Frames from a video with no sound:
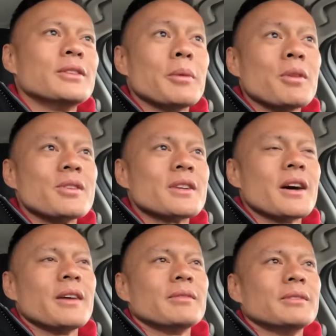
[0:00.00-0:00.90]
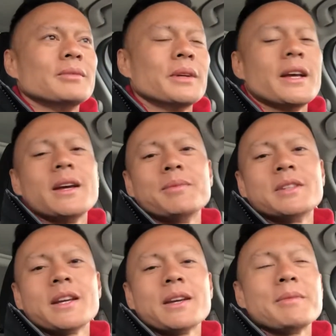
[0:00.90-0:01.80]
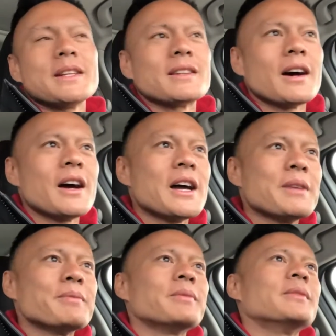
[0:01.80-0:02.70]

double the time. But hey, I'm taking my time,